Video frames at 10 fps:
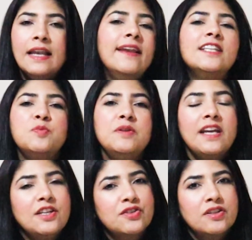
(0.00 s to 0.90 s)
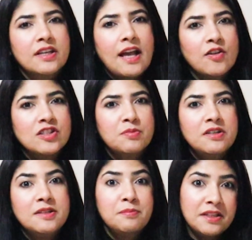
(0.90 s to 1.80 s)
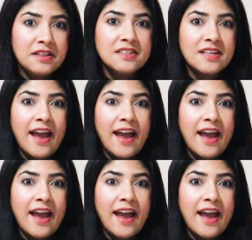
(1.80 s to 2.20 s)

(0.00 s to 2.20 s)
Let's be each other's accountability buddies,